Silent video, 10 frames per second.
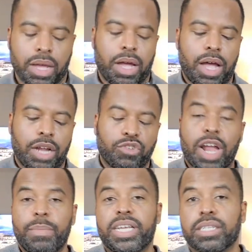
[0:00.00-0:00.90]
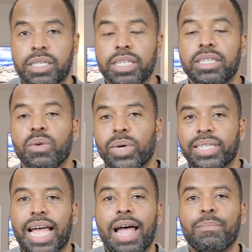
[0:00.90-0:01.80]
Uh, try to be consistent with
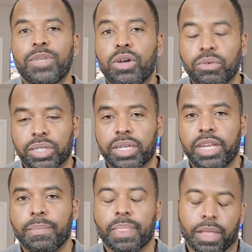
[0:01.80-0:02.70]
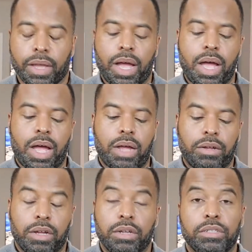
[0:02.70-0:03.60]
time you go to sleep. Uh,
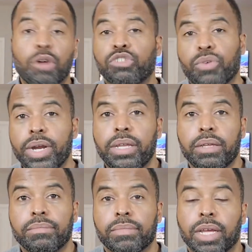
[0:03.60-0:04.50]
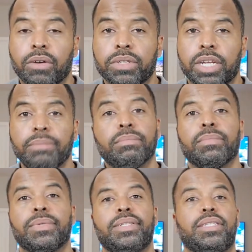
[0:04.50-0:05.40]
don't drink and go to sleep.